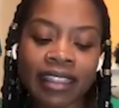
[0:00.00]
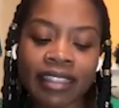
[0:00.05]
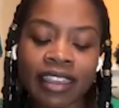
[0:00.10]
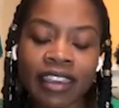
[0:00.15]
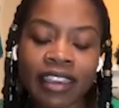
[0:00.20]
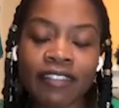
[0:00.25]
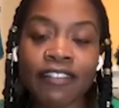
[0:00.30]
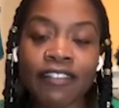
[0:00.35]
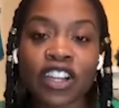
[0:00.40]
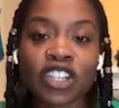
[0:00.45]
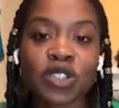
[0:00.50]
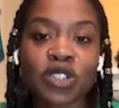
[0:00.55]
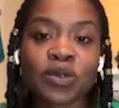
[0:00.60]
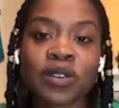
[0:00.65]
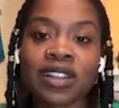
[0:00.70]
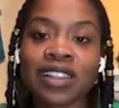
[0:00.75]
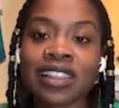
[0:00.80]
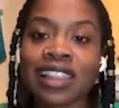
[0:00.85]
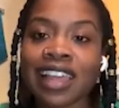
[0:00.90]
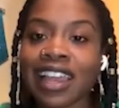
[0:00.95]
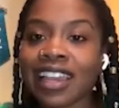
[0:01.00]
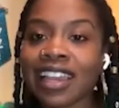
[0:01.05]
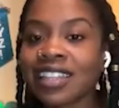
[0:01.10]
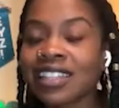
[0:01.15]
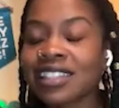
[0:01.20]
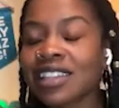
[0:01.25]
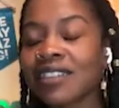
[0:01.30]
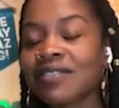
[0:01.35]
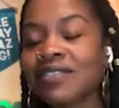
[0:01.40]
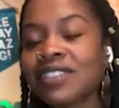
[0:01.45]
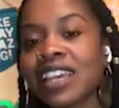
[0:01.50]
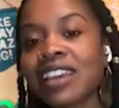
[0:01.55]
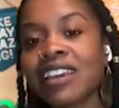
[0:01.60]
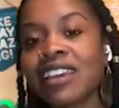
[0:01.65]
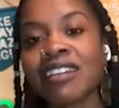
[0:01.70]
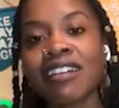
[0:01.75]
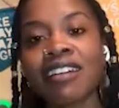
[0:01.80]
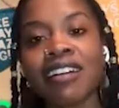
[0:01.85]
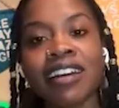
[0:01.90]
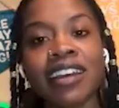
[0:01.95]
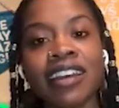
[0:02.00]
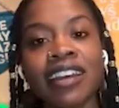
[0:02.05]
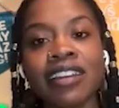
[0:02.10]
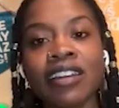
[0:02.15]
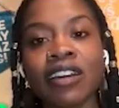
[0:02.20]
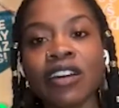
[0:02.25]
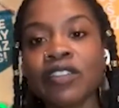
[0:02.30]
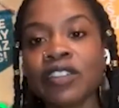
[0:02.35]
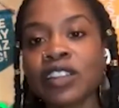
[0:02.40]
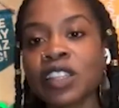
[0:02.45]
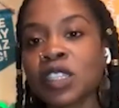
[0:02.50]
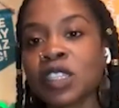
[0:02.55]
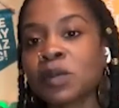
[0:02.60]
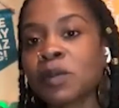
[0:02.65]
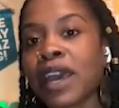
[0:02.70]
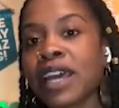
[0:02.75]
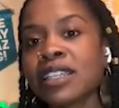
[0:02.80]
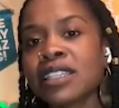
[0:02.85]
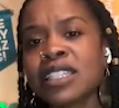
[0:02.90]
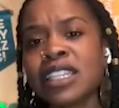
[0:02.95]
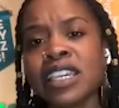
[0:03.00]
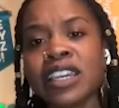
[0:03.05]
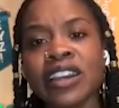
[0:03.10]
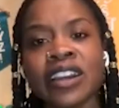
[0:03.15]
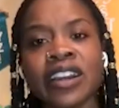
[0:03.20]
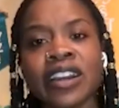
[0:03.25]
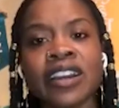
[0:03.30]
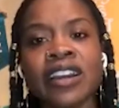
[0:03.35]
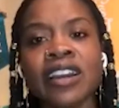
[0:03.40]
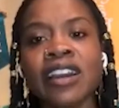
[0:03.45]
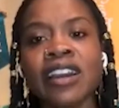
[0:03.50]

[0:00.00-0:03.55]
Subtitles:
the virtual clients I've taken on over this past year.